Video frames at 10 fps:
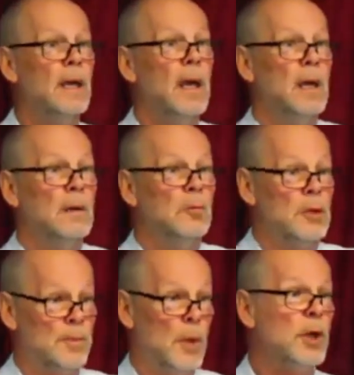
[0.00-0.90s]
was
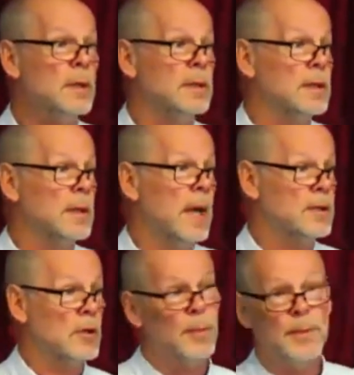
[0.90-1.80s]
burdened as I
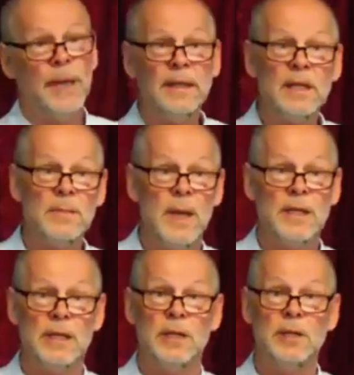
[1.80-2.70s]
prepared this
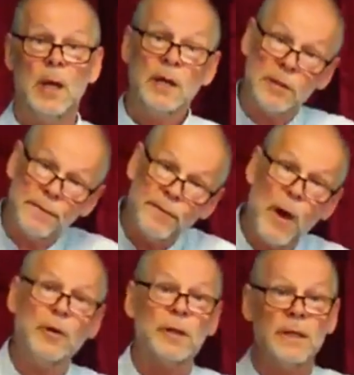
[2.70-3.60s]
message to
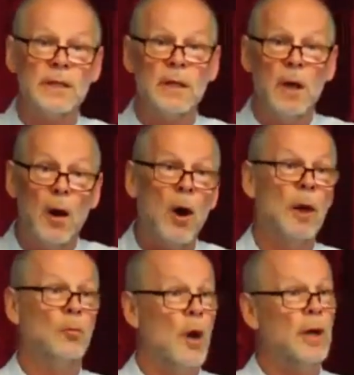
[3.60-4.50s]
focus on
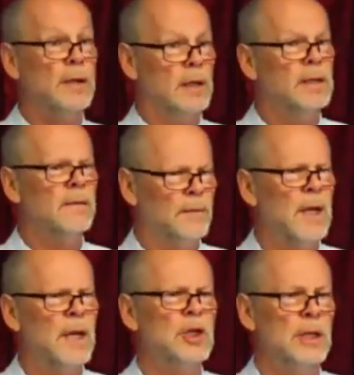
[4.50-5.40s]
what the
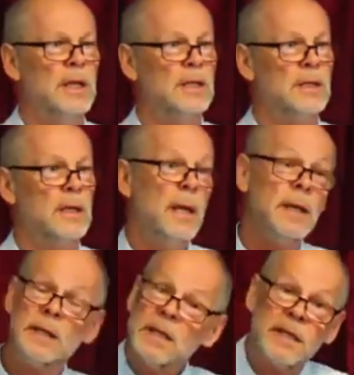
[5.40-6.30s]
flesh is. This is
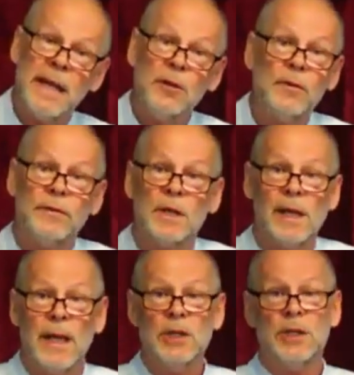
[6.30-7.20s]
the center of the
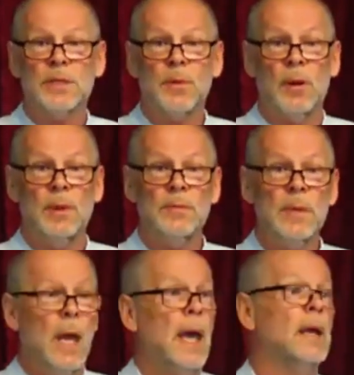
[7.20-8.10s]
Galatians problem,
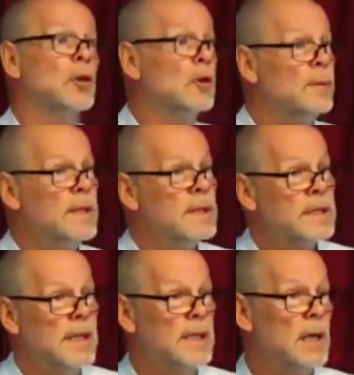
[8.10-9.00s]
and it could be the
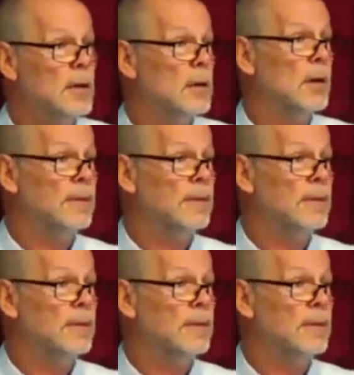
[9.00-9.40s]
center of our